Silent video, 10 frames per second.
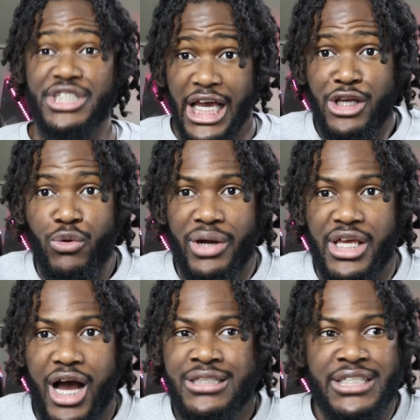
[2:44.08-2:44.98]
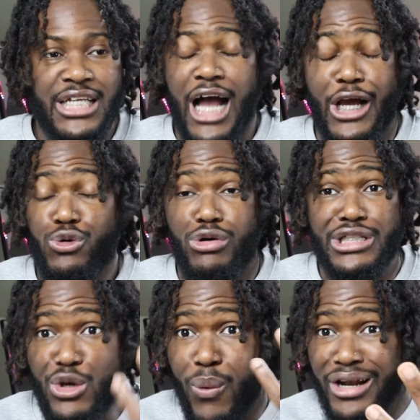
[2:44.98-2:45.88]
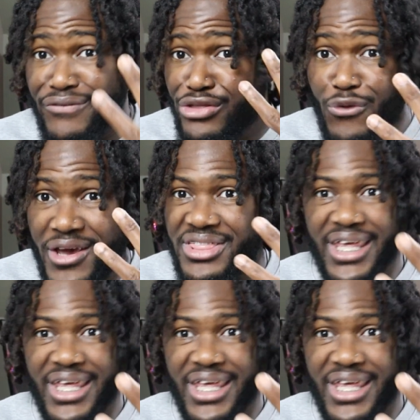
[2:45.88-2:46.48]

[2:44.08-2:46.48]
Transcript: Genuinely, on TikTok you will see one of three